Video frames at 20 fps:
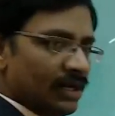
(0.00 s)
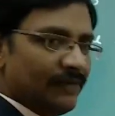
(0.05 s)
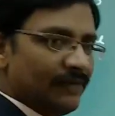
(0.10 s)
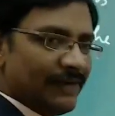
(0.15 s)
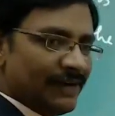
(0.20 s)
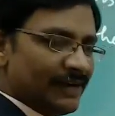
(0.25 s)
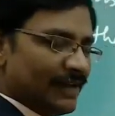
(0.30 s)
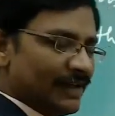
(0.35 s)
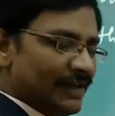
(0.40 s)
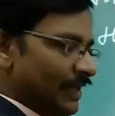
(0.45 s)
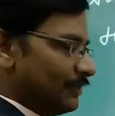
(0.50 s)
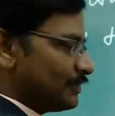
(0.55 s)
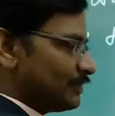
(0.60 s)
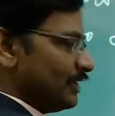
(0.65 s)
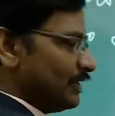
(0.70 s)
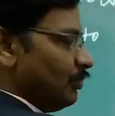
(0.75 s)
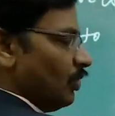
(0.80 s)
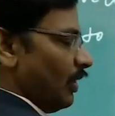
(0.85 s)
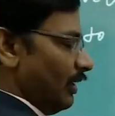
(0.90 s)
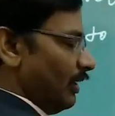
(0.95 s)
if it keeps
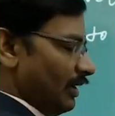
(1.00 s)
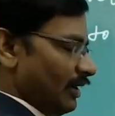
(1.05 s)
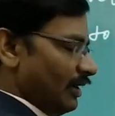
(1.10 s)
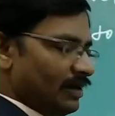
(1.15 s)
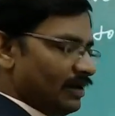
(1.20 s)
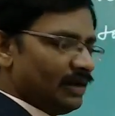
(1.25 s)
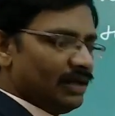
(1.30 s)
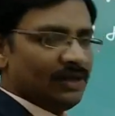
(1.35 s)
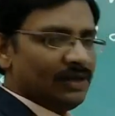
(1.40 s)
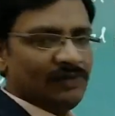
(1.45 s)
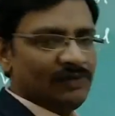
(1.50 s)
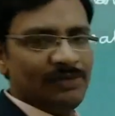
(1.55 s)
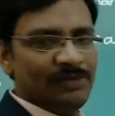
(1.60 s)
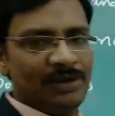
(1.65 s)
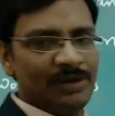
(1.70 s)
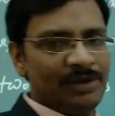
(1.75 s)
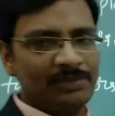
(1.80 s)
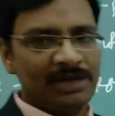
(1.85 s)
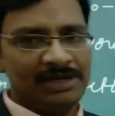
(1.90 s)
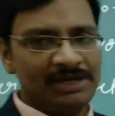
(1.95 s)
the body under
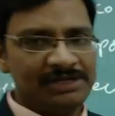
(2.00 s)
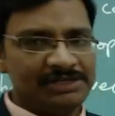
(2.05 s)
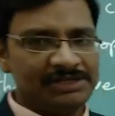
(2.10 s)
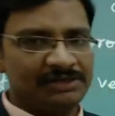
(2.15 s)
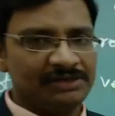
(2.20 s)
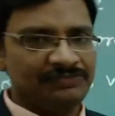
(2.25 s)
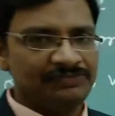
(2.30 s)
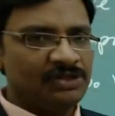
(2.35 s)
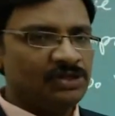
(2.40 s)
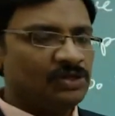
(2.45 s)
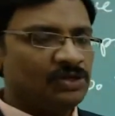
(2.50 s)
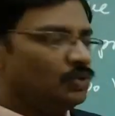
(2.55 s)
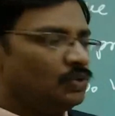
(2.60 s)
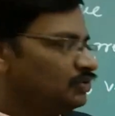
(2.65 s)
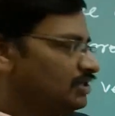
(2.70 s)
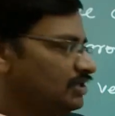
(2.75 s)
equilibrium condition, which